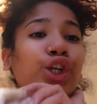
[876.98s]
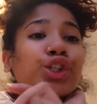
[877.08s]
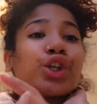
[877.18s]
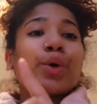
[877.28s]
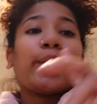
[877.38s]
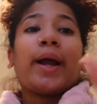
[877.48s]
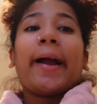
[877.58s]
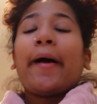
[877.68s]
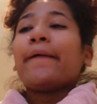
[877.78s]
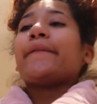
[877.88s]
to go with her
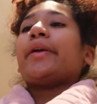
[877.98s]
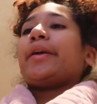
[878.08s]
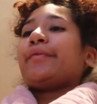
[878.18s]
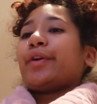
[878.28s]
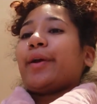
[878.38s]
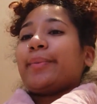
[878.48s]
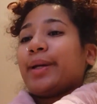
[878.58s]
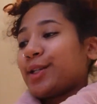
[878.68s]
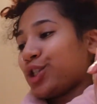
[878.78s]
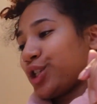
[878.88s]
outfit for her
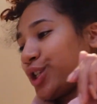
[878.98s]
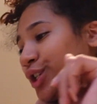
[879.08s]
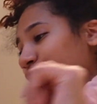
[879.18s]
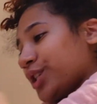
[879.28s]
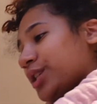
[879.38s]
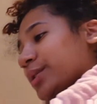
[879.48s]
pictures.